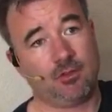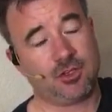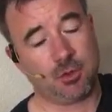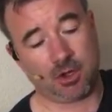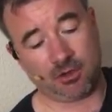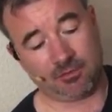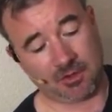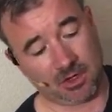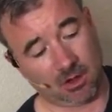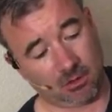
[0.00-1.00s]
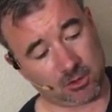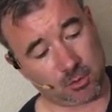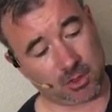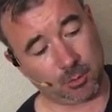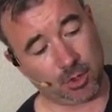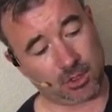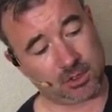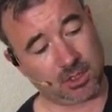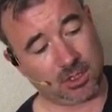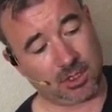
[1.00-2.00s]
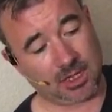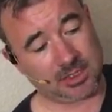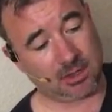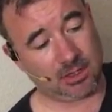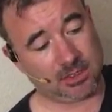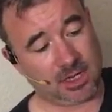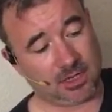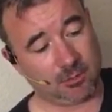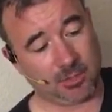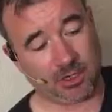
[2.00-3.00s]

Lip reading: $250 worth of books, that's how they send them.